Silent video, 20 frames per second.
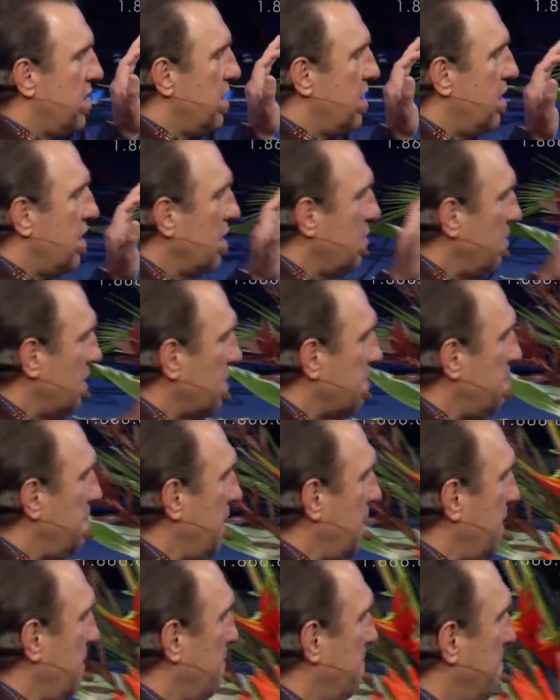Are you with me?
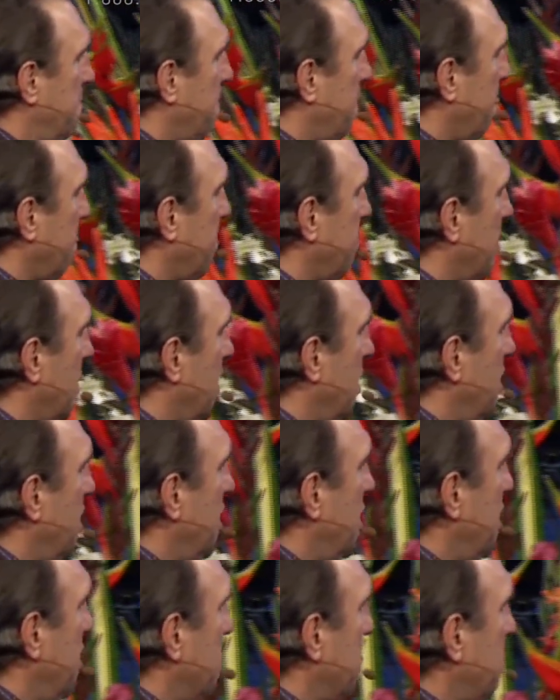
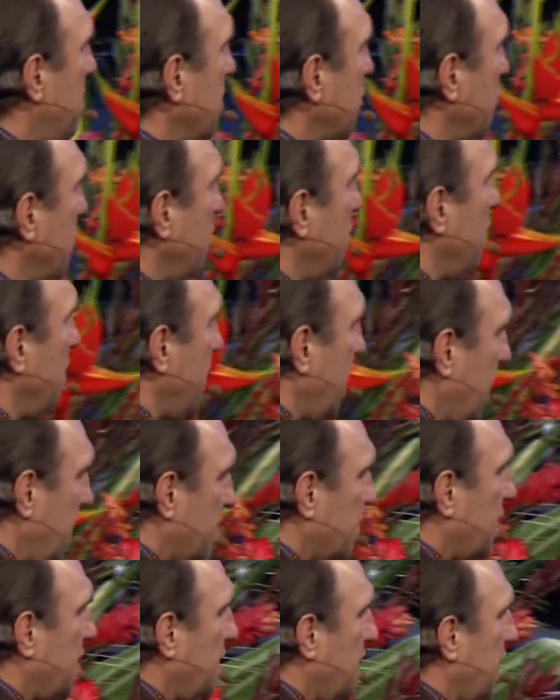But you know, they
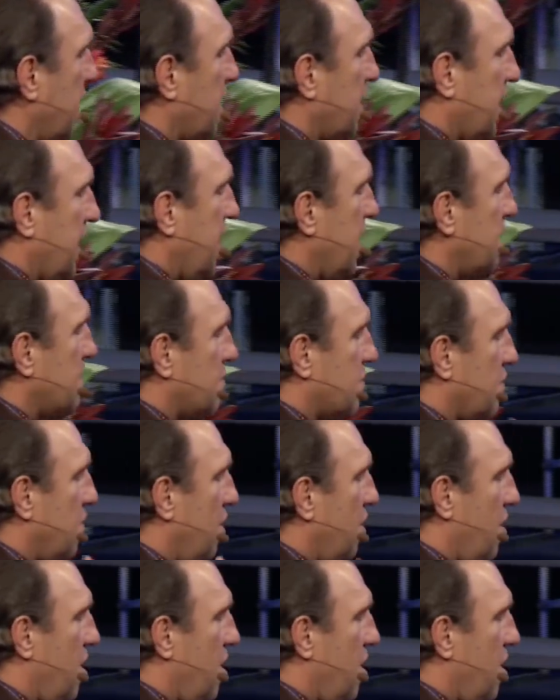hit the deck. Kids are